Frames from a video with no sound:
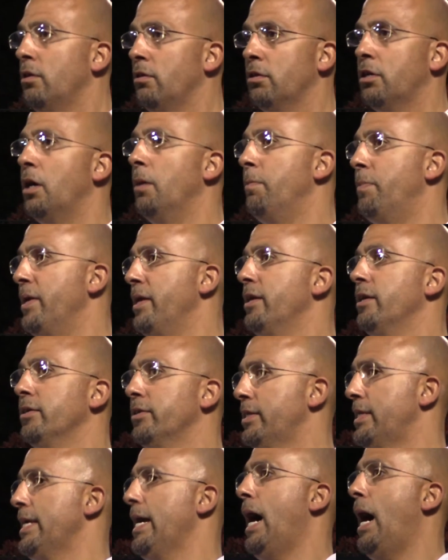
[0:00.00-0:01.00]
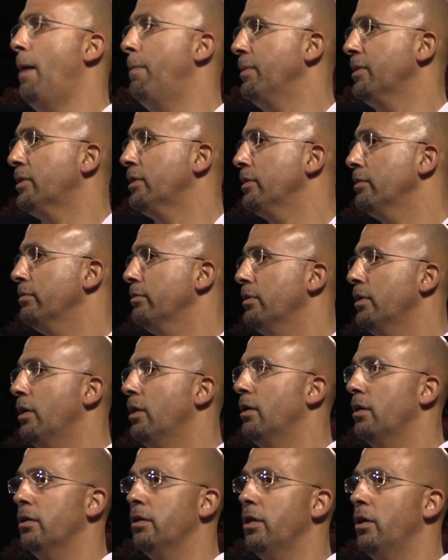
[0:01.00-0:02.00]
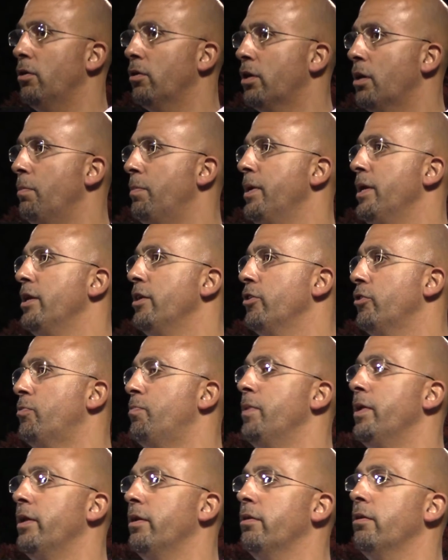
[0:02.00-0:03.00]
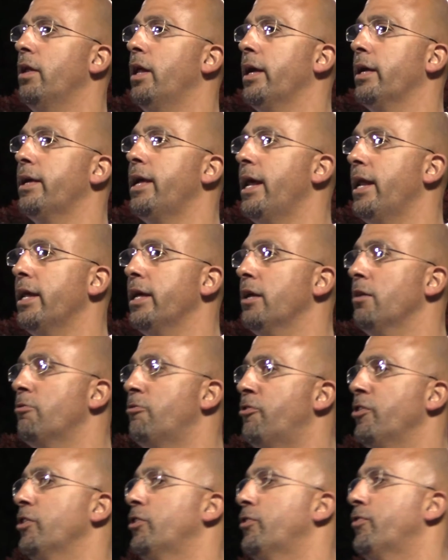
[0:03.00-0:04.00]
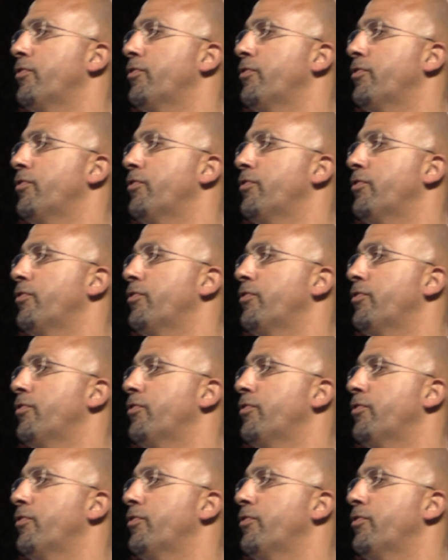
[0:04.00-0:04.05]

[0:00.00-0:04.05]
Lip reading: Cabinda's the opposite. Cabinda's been getting in fist